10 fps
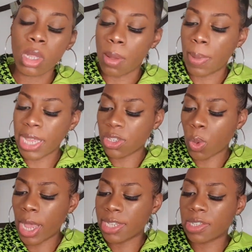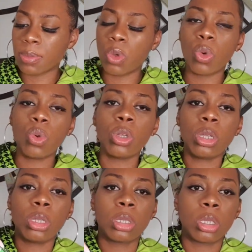but it's quite small.
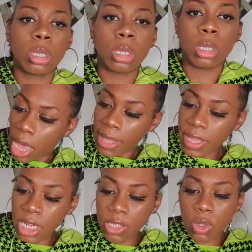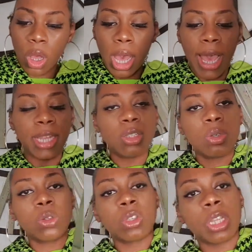And then it's got a
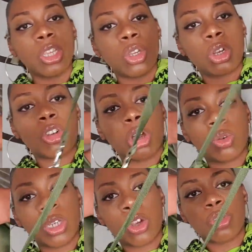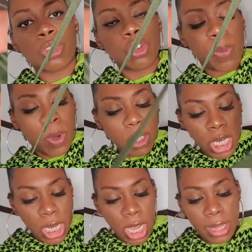handle so that you can hold it across your
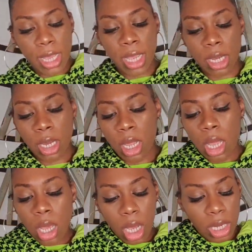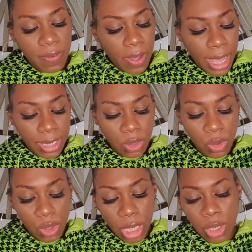body, and then another handle
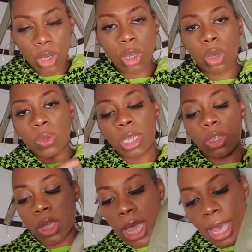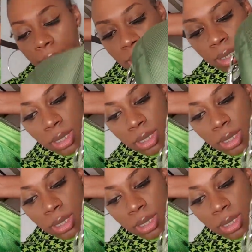so that you can hold it in your hand.